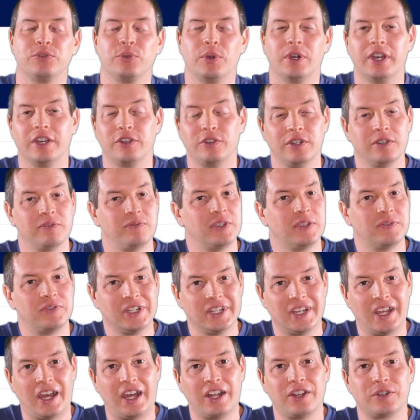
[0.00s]
to
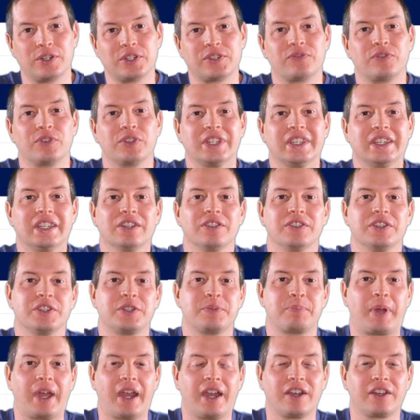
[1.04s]
$150 for the Hilton
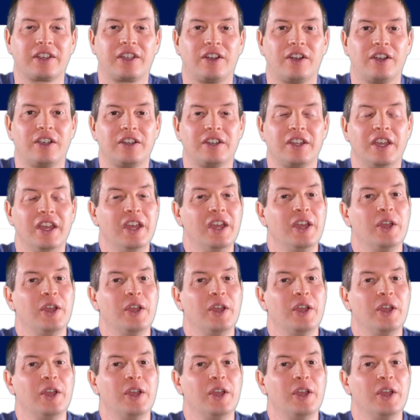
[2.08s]
Aspire card,